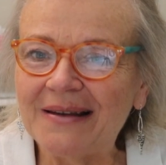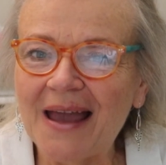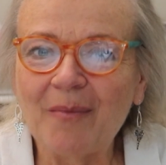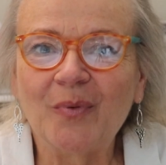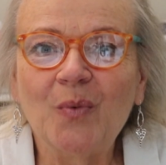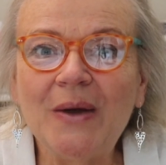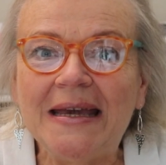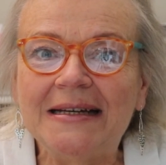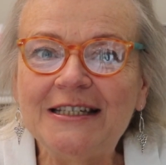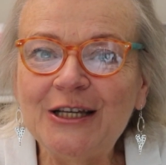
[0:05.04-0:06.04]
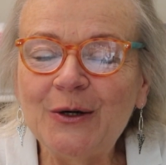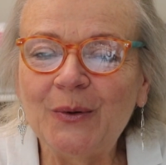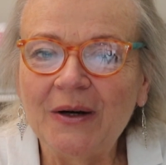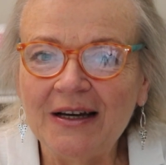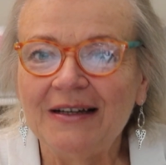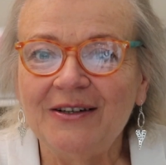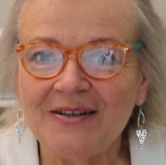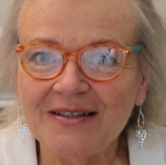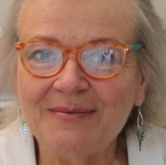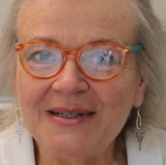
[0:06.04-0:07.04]
Camp Week 2,
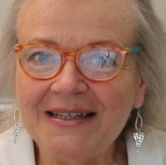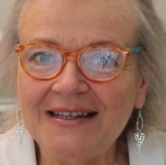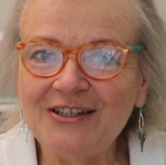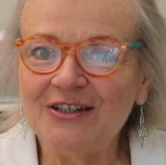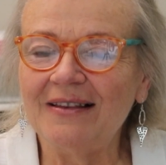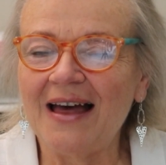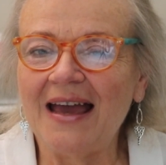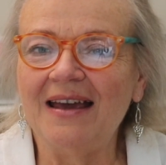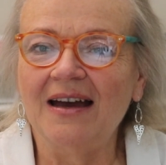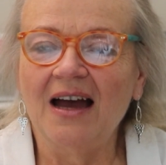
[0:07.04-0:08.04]
Christmas in July.